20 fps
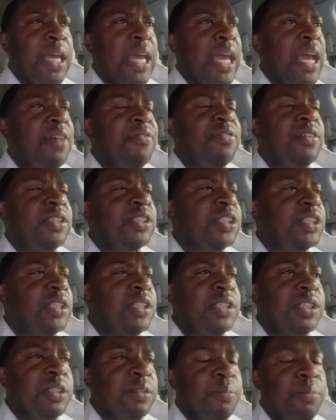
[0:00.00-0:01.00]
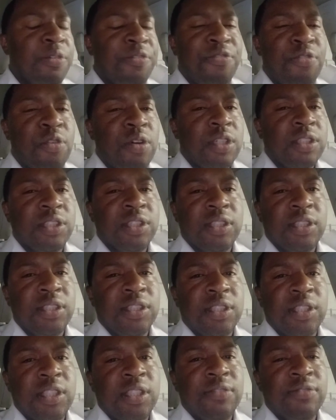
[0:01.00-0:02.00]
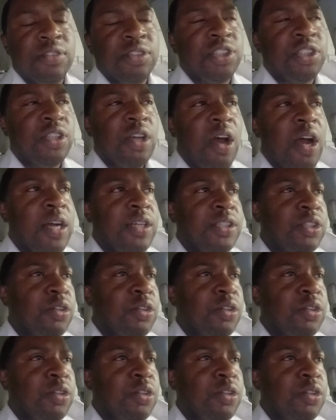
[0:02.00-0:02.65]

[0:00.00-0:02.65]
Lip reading: every season before the season even starts.